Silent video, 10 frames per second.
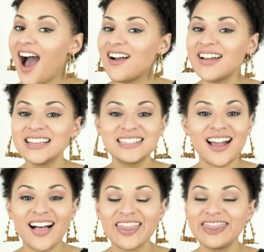All right,
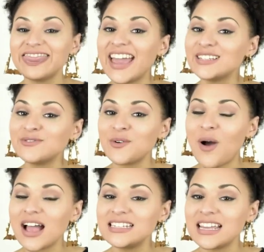y'all, thanks for
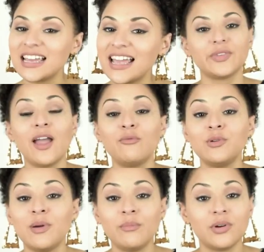watching, and
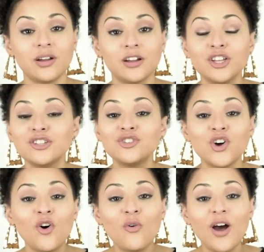remember,
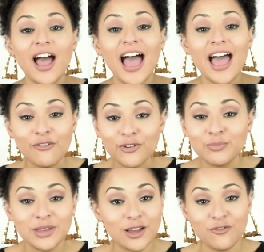don't
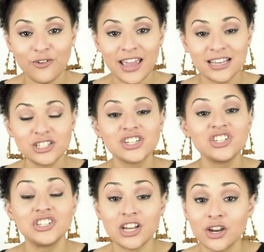ever be afraid to
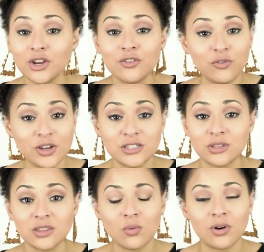share your voice
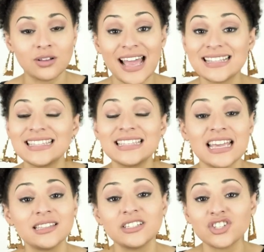with the world and
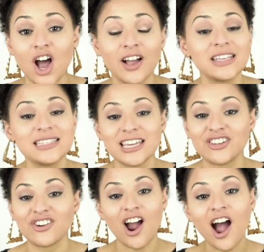sing the song that's
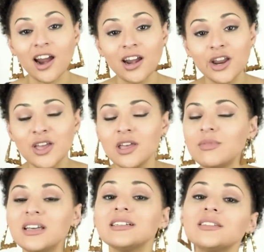in your heart,
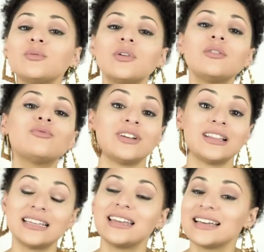because the world
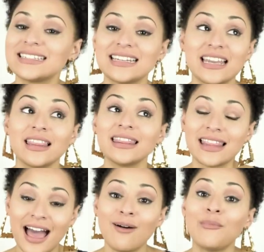really does need a
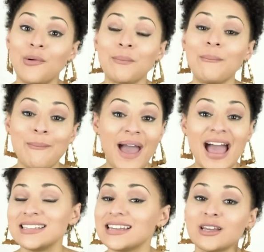lot more
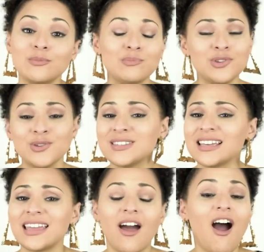magic and
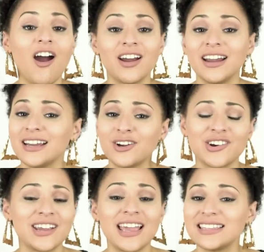music and art and
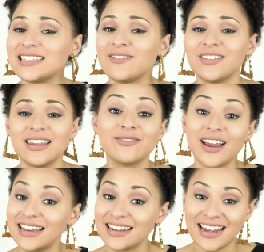creativity
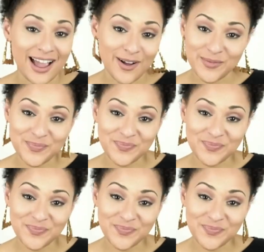right now.